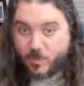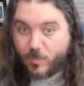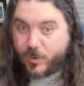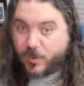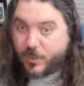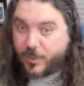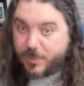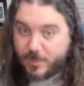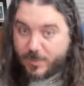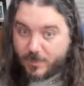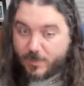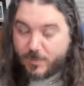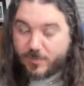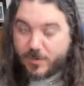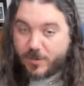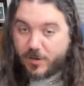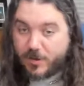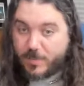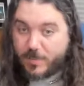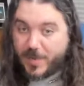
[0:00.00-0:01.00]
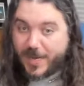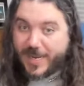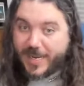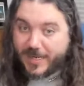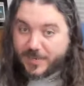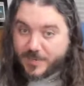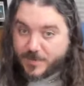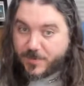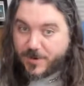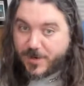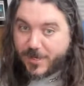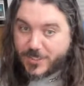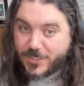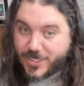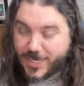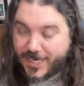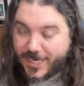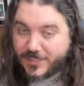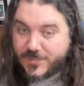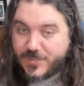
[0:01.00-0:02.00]
we're going to be moving on to my next
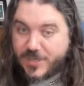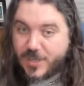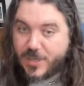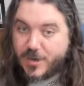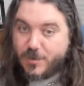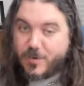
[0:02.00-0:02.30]
project,